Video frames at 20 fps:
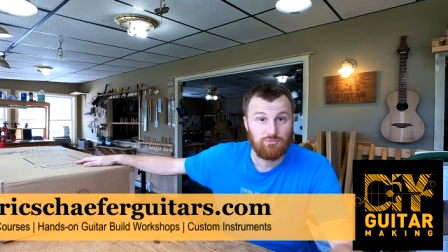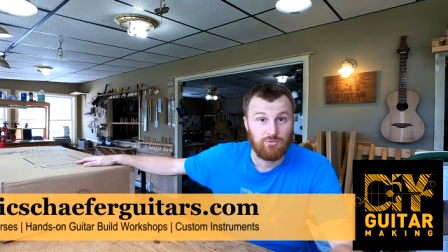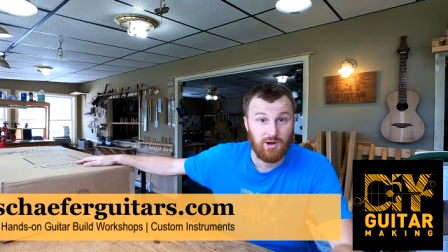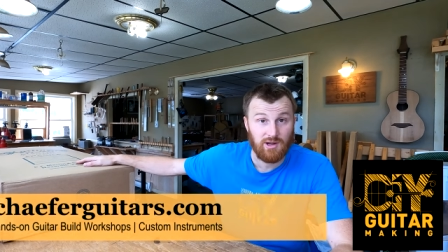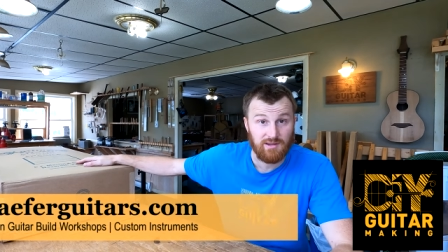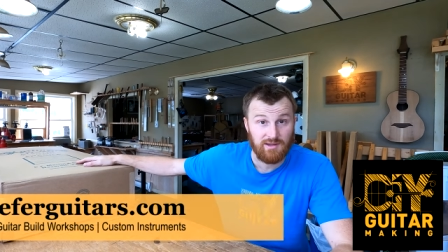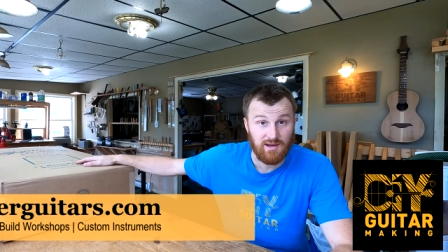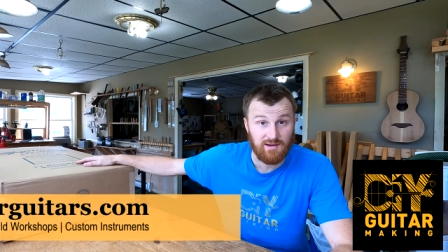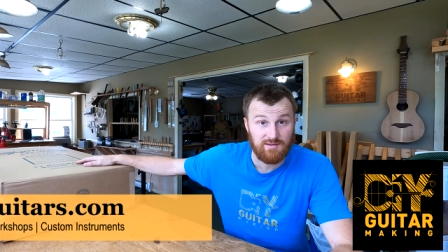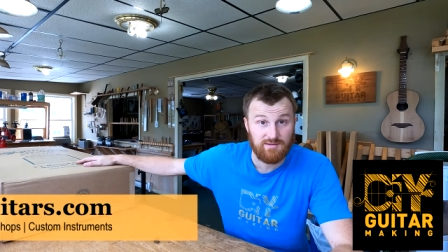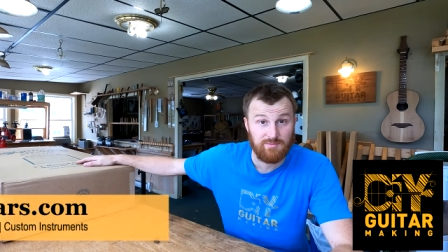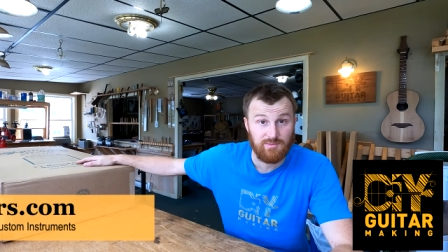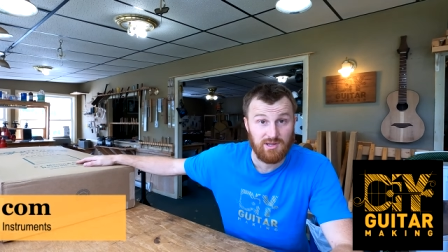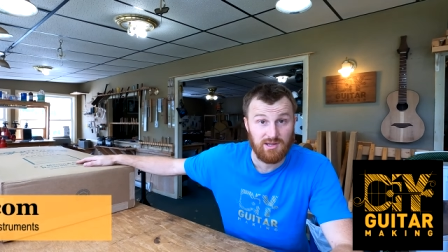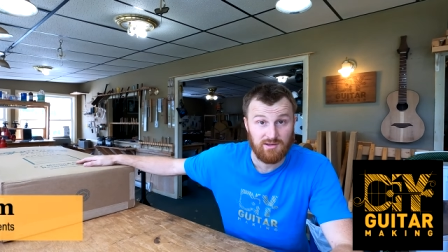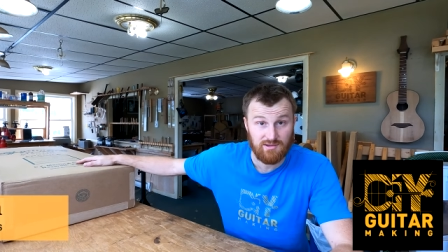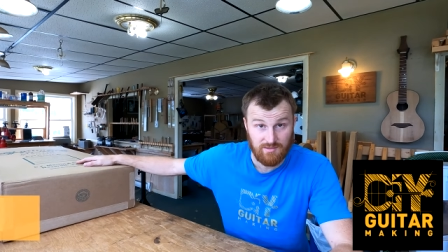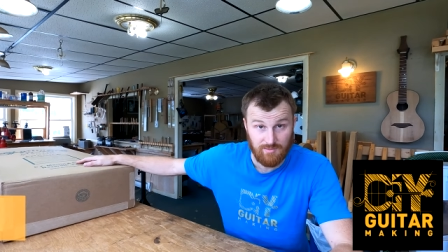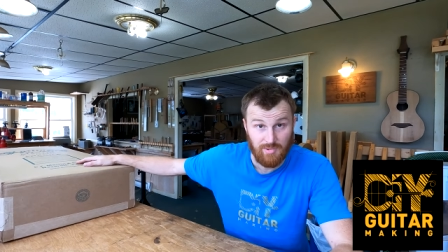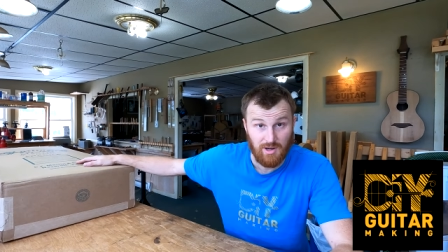Right next to
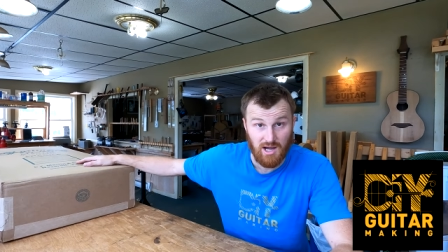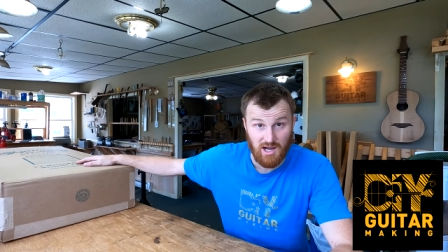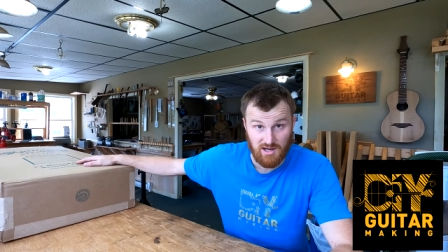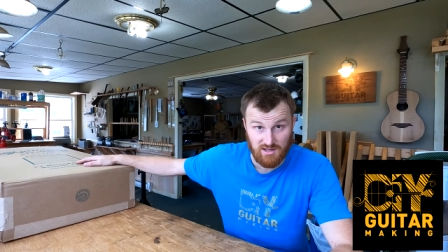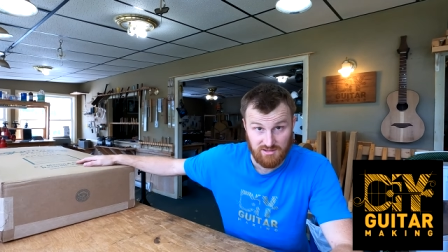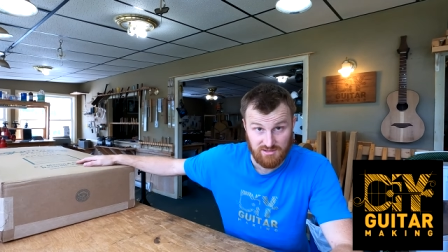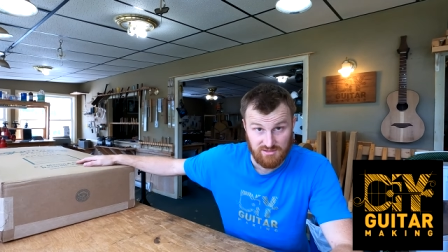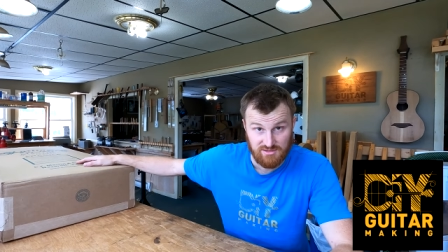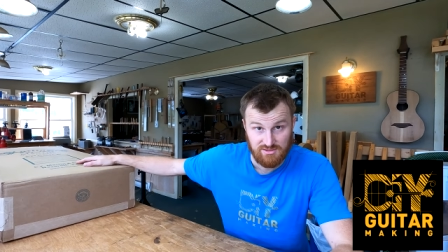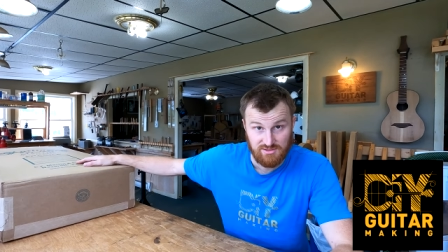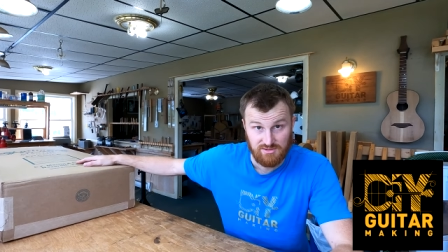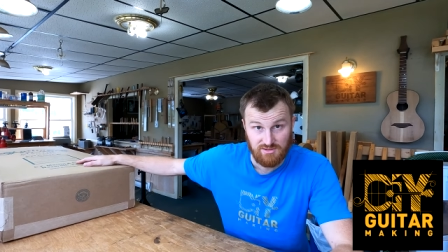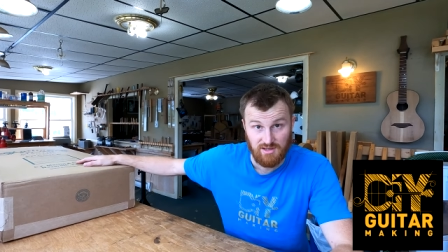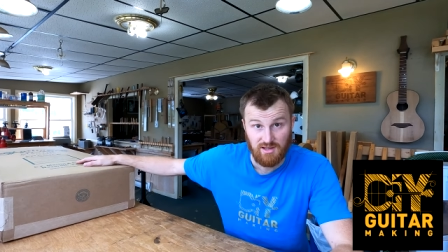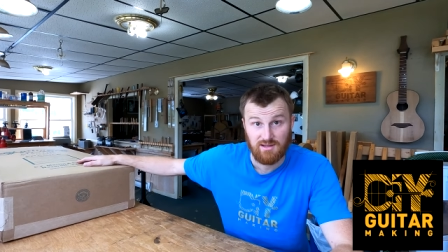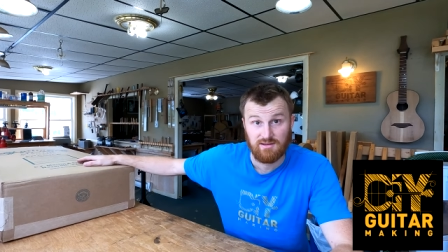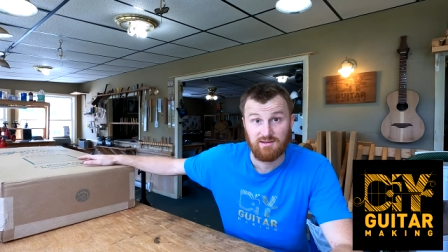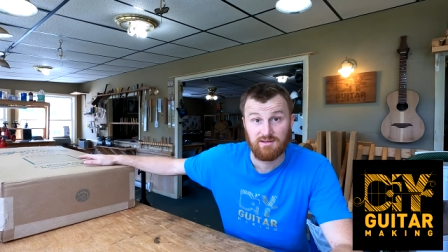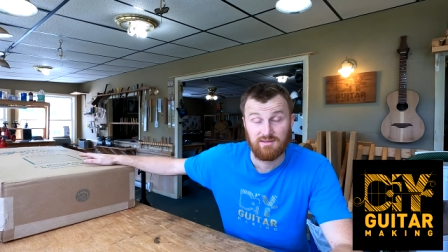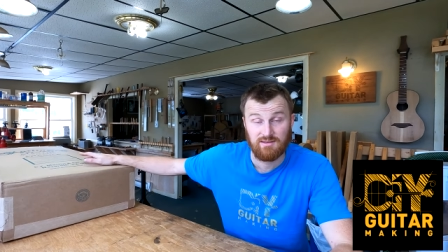me is a box,
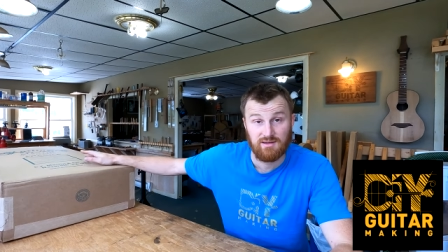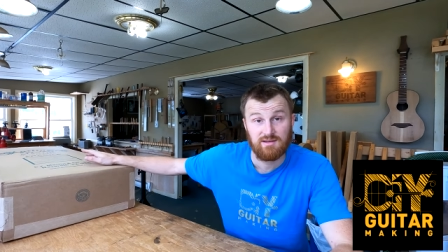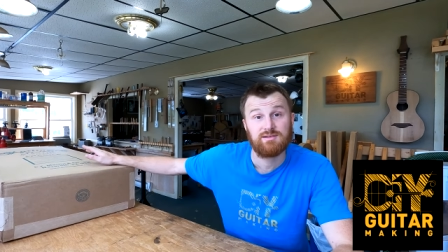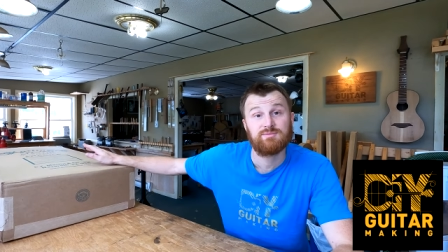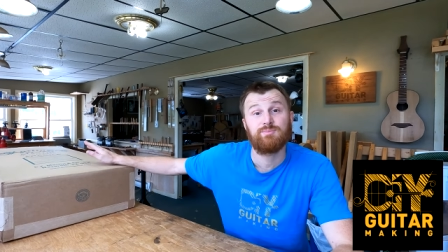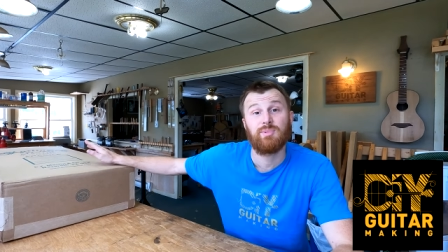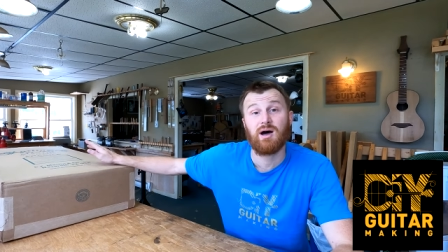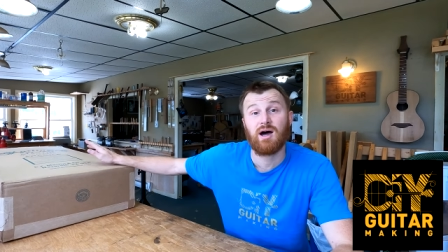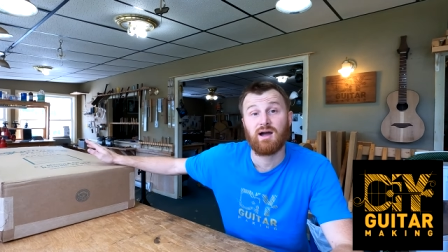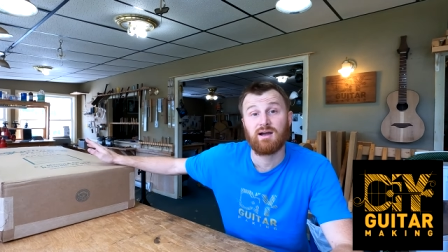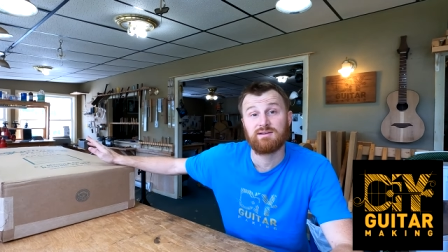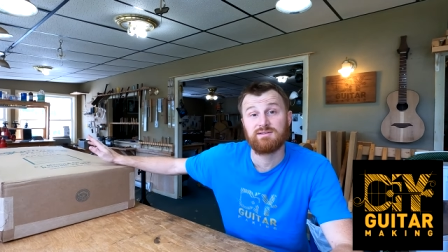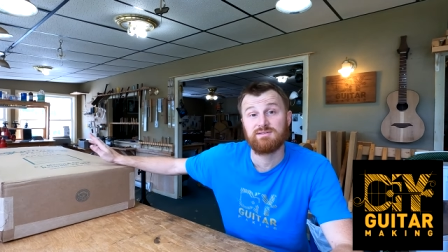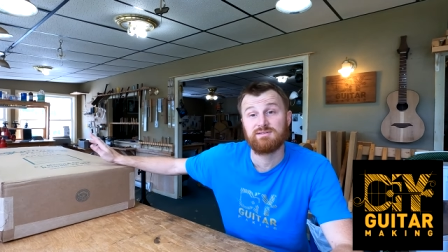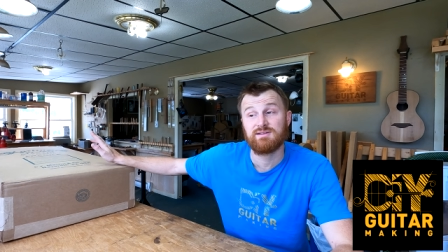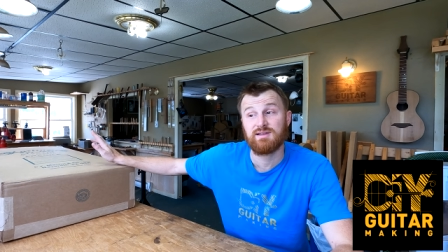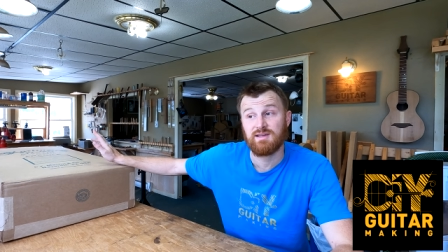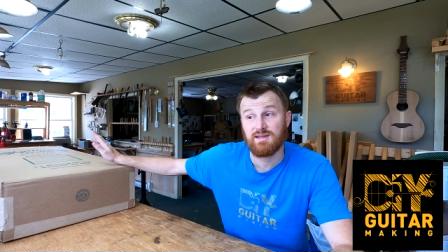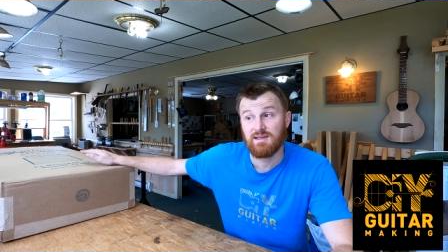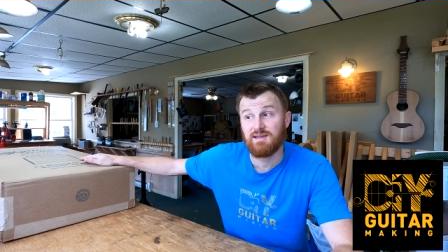and in this
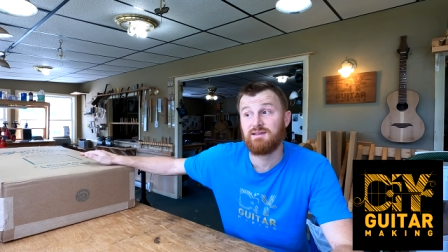box